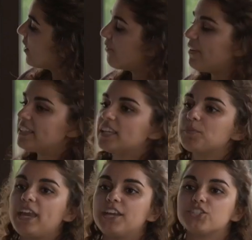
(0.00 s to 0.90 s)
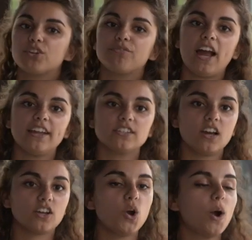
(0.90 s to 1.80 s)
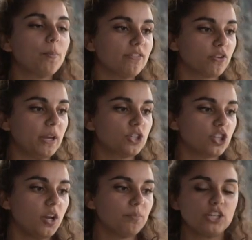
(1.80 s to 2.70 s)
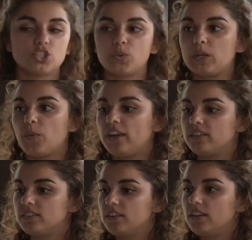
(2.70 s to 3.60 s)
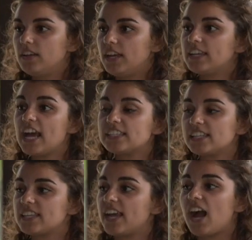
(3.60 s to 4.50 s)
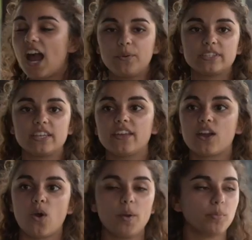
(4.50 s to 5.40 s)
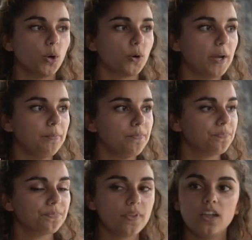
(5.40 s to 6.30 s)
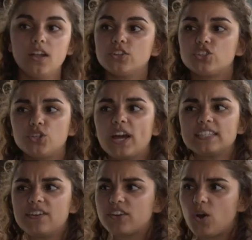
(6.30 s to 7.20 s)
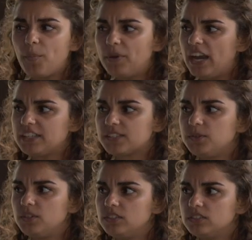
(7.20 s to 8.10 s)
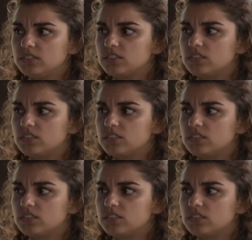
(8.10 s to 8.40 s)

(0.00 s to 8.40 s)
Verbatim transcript: On the facing page, you'll find co-op information on page 21. And as I said, I was in the co-op program. Do you guys have co-op in high school?